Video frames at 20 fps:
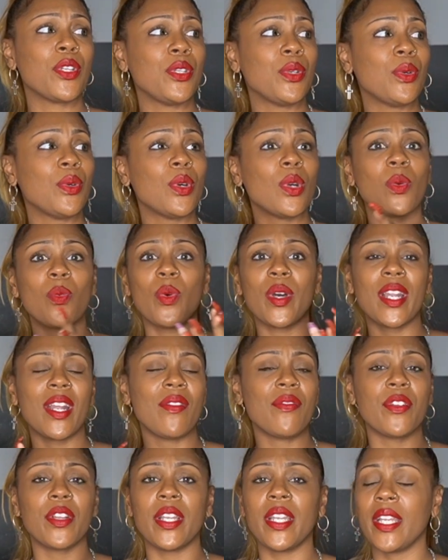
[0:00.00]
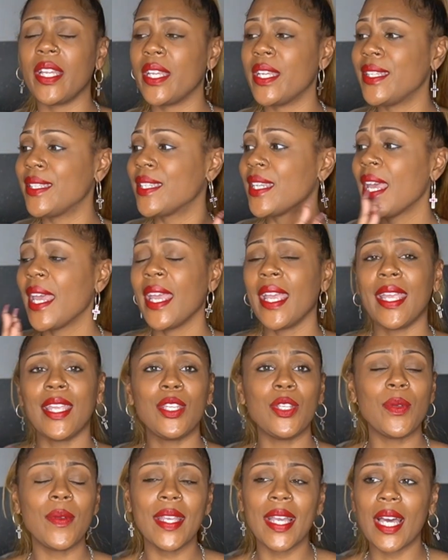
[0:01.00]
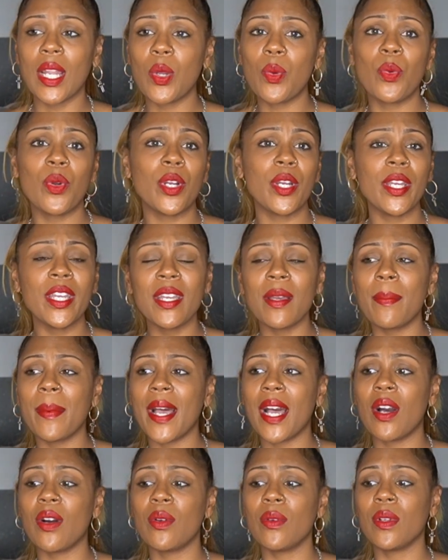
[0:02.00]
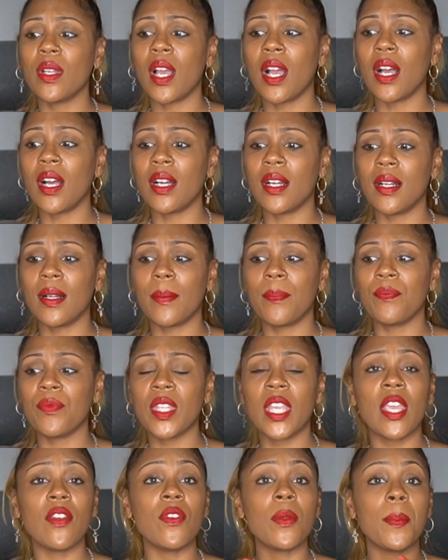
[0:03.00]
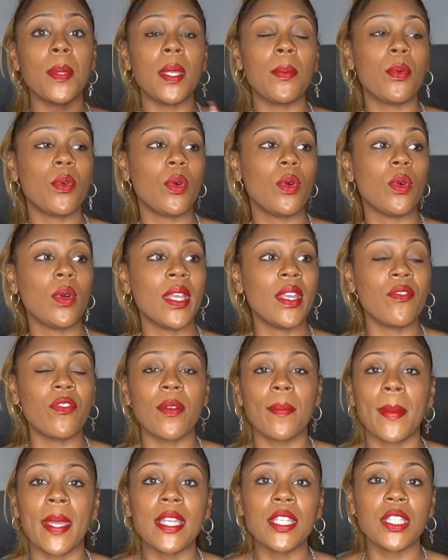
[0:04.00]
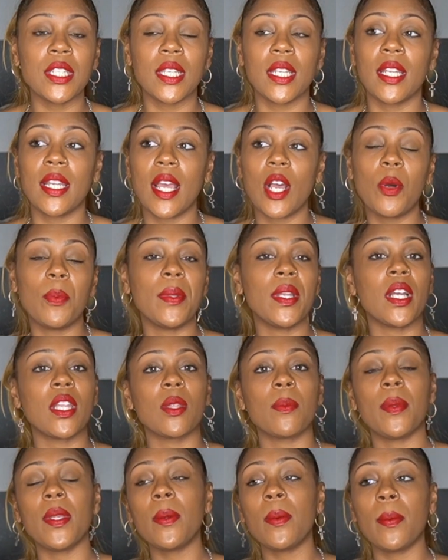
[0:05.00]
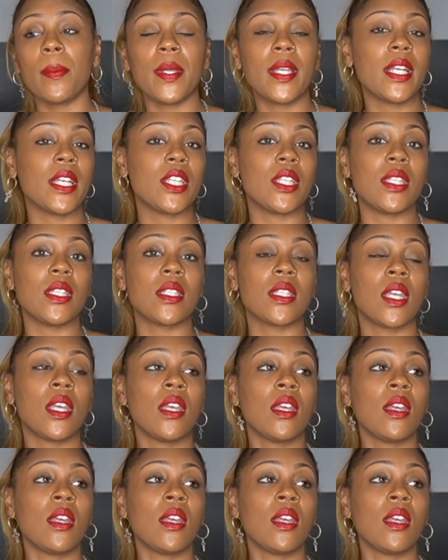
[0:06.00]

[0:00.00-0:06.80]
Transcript: your whatever it is. And you ain't gotta worry about giving people information and helping other people, because